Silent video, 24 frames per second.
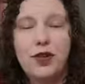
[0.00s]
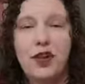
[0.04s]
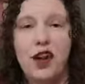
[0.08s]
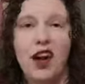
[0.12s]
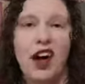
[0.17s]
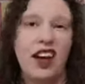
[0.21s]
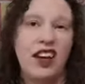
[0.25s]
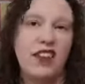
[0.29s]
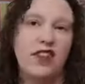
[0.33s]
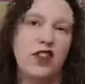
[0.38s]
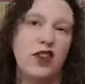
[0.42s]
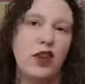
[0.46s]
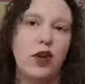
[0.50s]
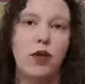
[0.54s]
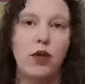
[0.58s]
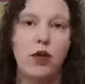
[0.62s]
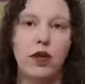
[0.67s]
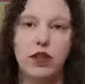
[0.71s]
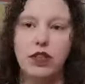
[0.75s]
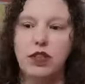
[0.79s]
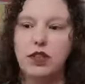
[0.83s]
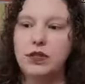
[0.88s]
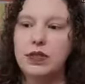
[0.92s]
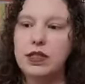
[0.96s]
or not if you don't
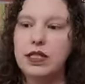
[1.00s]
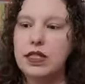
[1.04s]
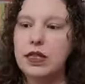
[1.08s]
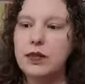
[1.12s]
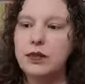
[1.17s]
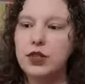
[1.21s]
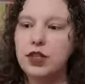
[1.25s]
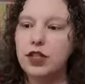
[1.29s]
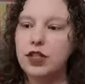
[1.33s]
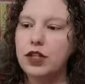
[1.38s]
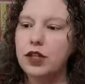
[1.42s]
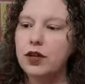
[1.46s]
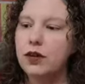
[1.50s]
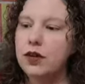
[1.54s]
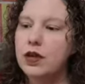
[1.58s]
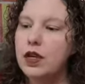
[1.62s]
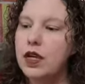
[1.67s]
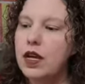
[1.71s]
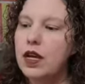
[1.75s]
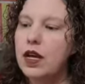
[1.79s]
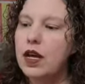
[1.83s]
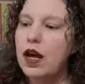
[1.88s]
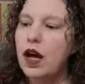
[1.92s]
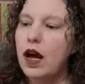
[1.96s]
want to. It's up to you.
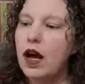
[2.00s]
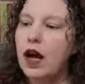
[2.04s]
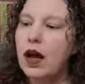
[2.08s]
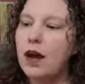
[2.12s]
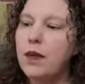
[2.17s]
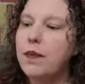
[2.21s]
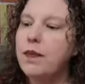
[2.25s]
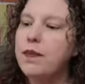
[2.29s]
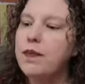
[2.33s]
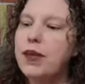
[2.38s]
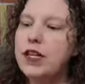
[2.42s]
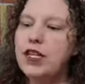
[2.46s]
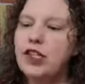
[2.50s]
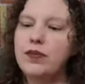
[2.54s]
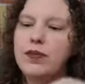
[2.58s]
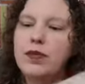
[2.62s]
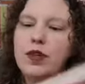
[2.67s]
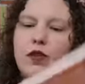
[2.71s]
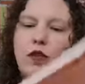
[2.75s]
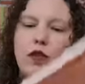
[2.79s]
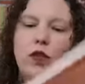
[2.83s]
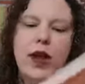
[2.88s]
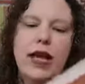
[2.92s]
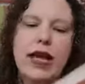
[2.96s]
Um,
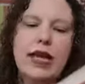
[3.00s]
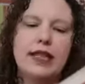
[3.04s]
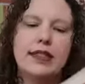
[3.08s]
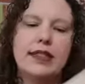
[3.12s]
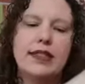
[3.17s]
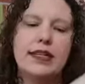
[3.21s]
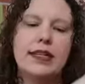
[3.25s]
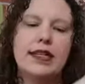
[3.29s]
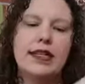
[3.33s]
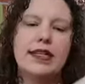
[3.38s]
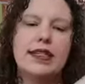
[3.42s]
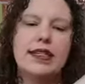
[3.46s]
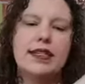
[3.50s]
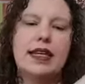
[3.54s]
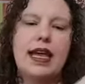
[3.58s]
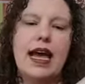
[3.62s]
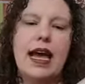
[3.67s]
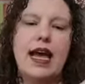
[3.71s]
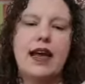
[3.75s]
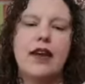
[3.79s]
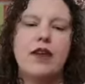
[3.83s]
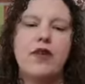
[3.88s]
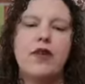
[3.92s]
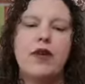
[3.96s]
Benjamin West and his
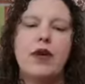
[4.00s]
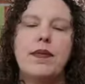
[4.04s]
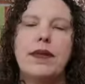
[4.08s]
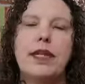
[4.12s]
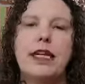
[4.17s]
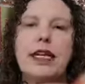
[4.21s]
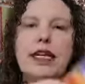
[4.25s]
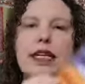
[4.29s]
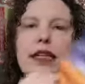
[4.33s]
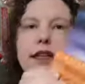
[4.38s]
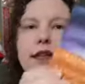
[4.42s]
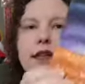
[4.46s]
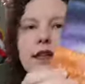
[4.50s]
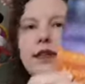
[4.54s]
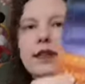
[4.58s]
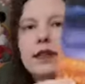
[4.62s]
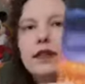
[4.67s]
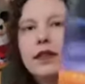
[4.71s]
cat Grimalkin